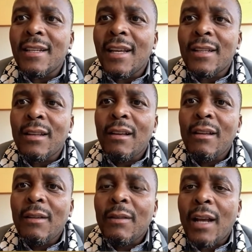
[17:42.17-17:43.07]
needed
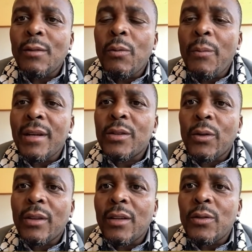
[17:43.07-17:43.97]
that will make
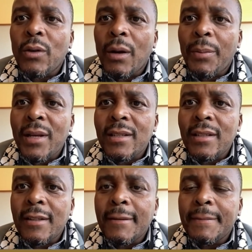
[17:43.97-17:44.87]
sure that you are passing.